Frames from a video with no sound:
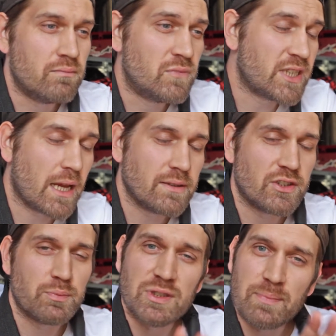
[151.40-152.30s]

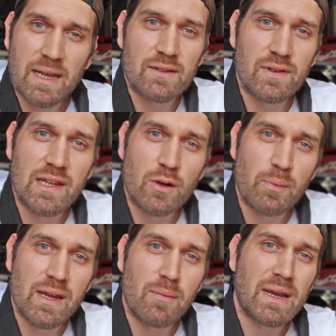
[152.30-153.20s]
changes your perspective a little
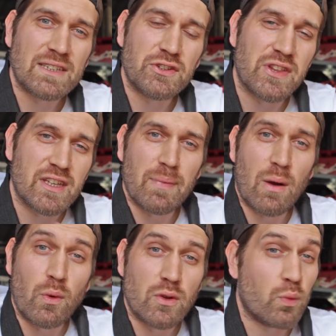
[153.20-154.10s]
bit and makes you think
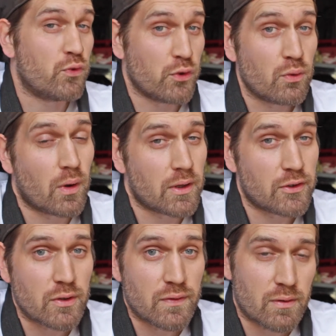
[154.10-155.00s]
about what you do want to
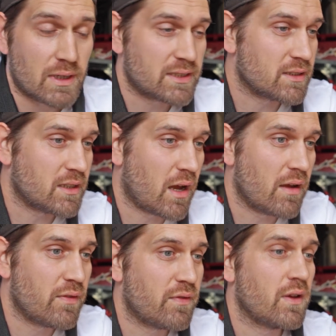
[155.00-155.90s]
do for the rest of your
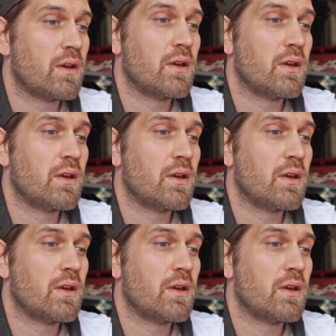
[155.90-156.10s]
life.